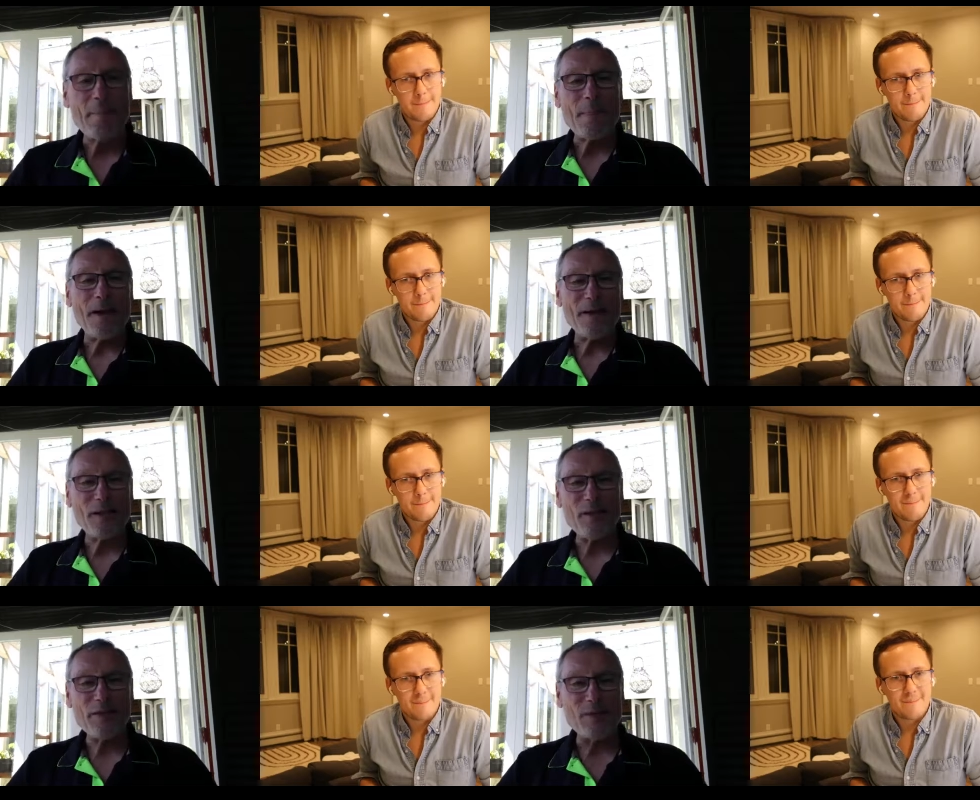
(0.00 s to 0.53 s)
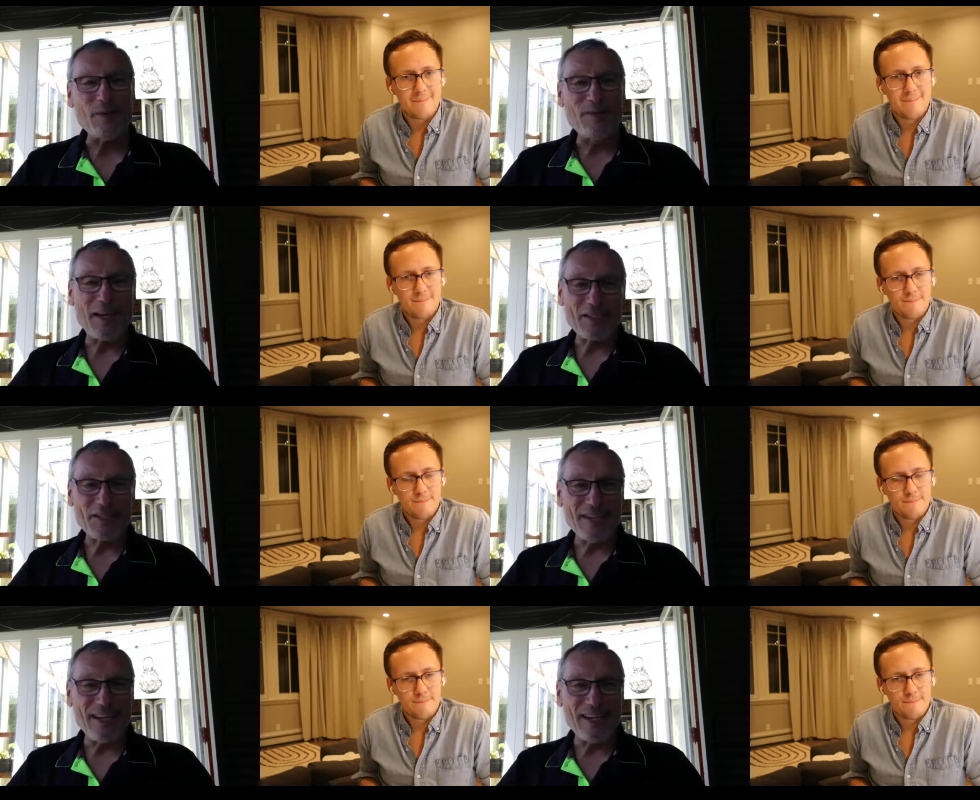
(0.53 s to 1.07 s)
Speaker 1: I don't think we've
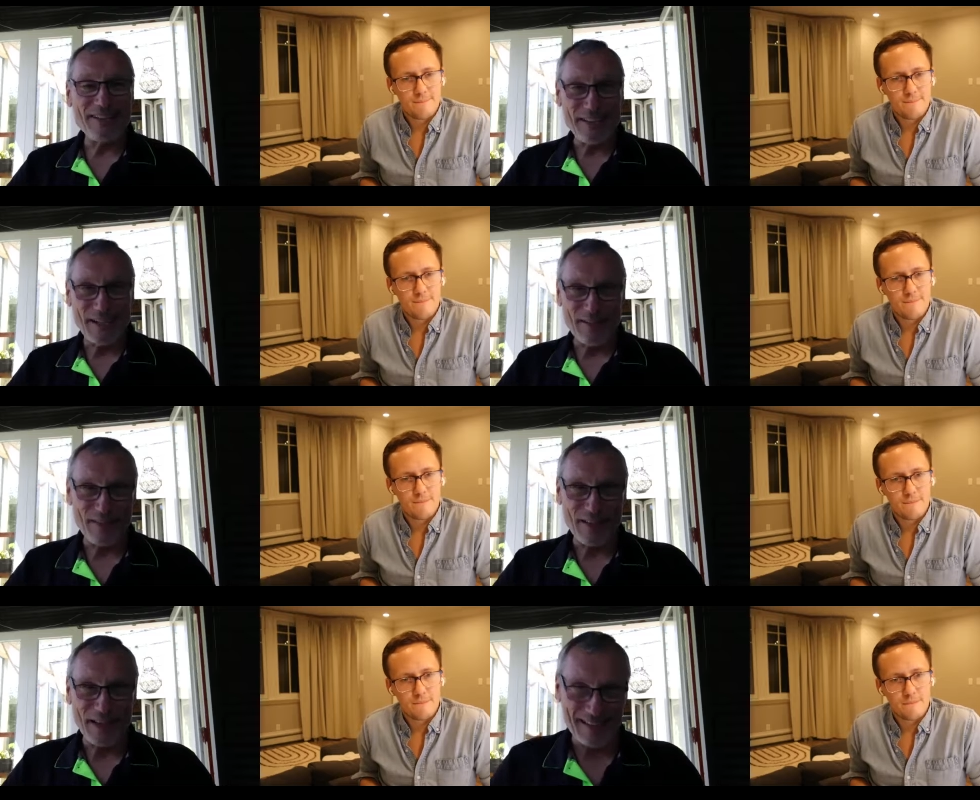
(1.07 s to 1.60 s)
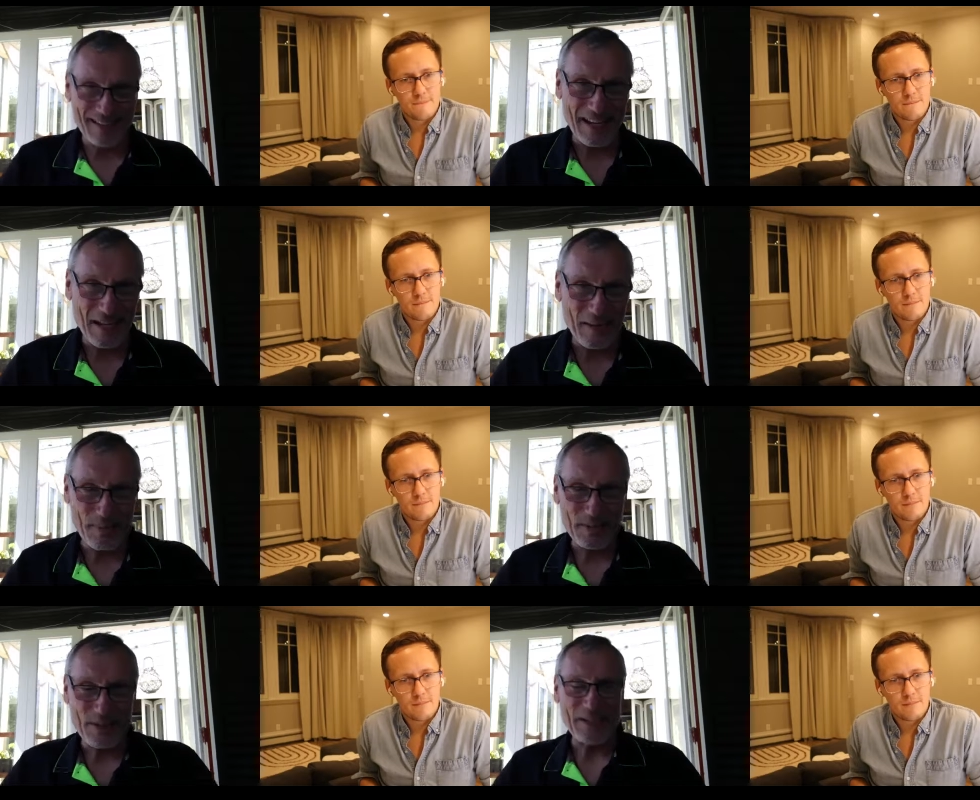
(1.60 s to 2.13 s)
actually achieved that in
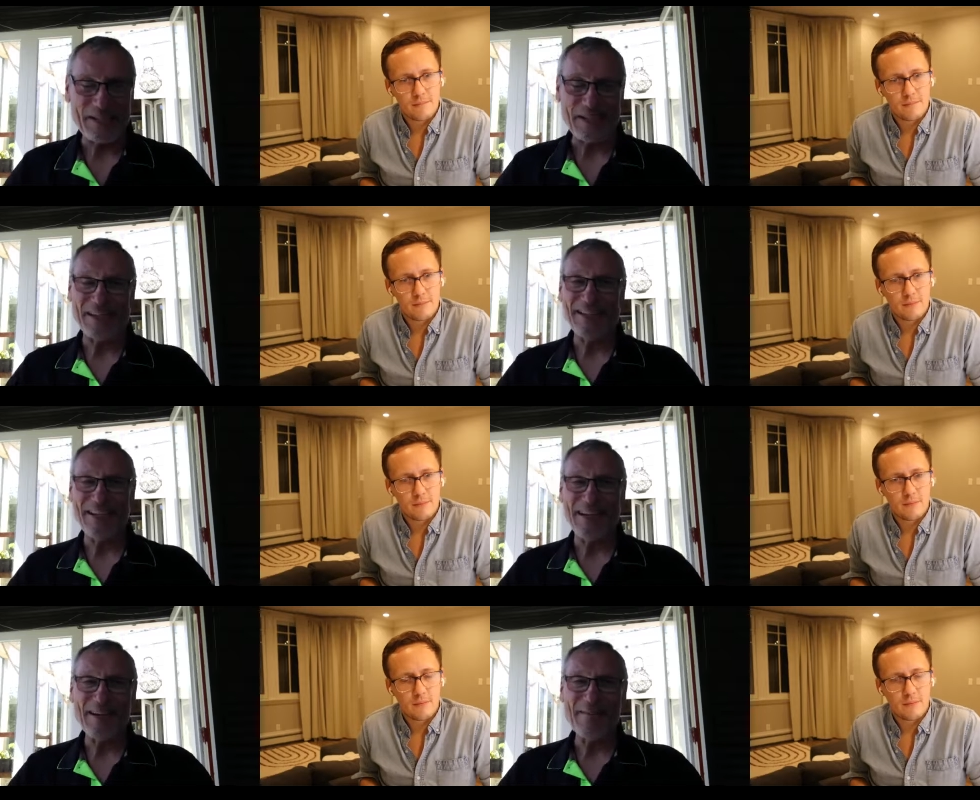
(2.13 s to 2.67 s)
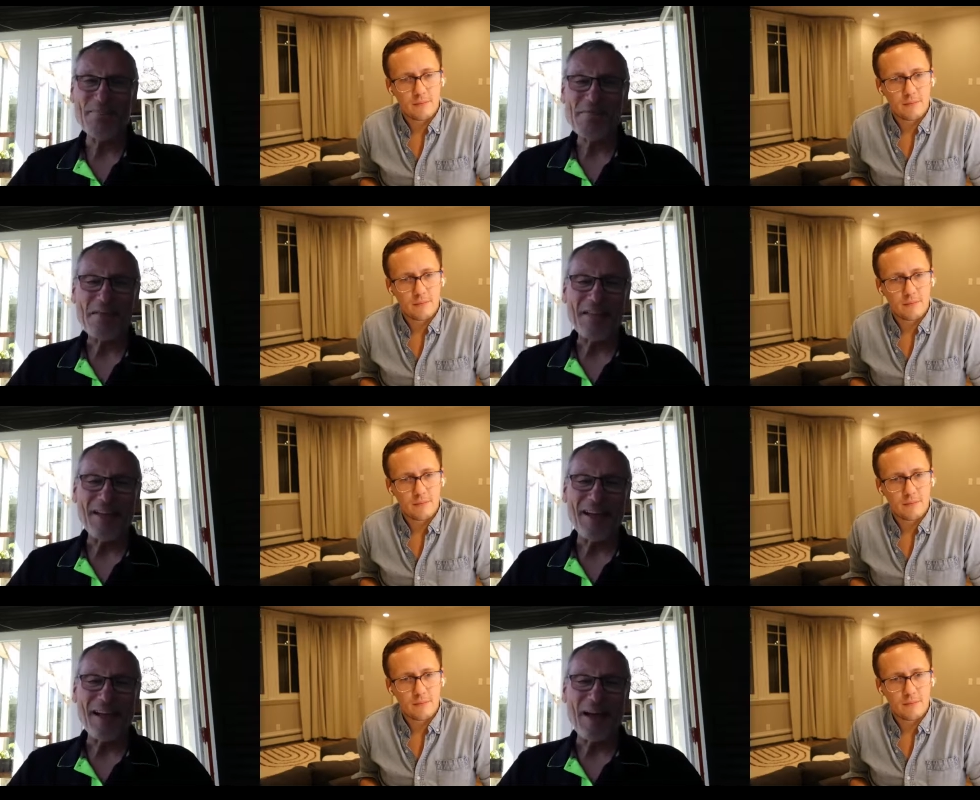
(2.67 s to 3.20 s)
any particular year,
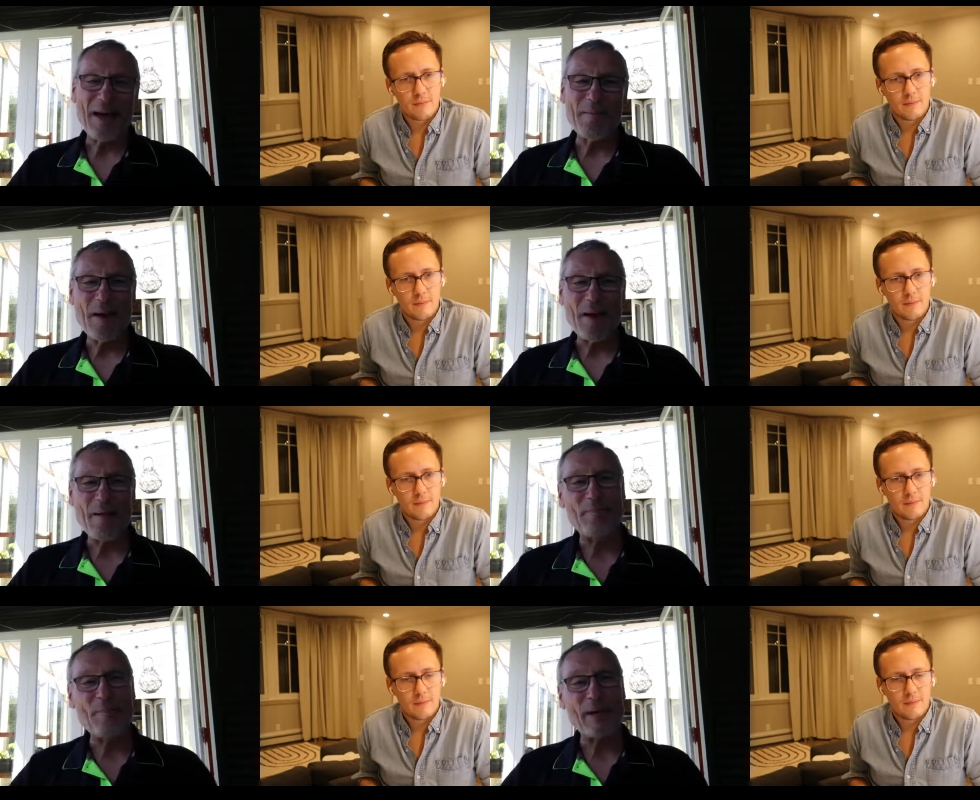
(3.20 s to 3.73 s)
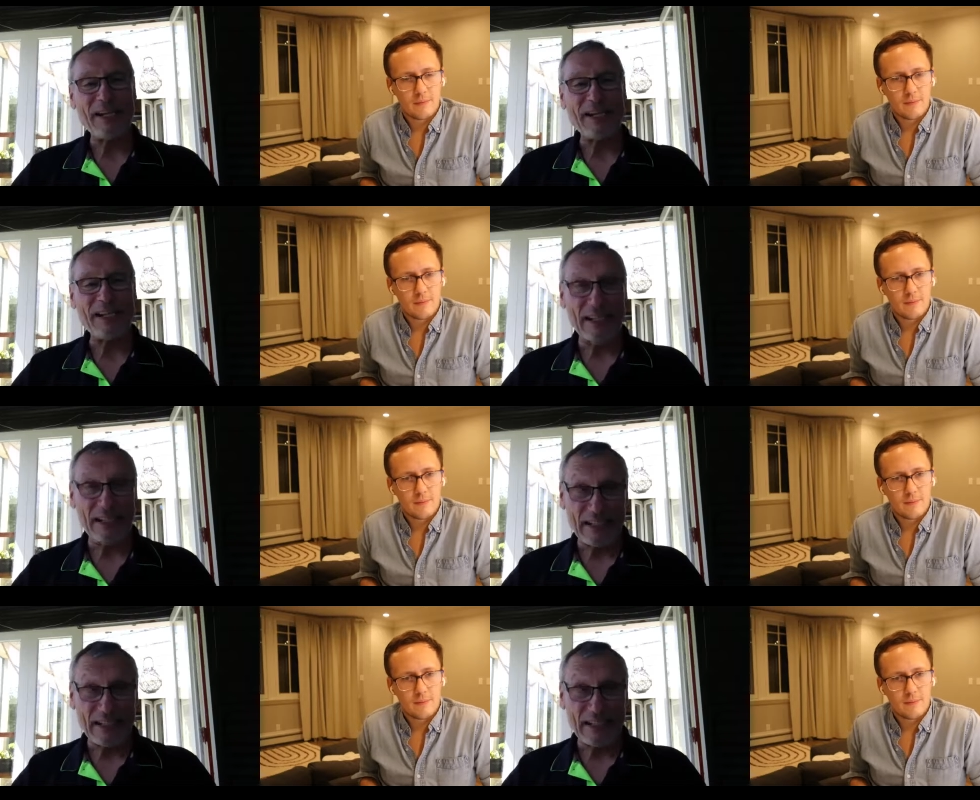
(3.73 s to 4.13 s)
um, but it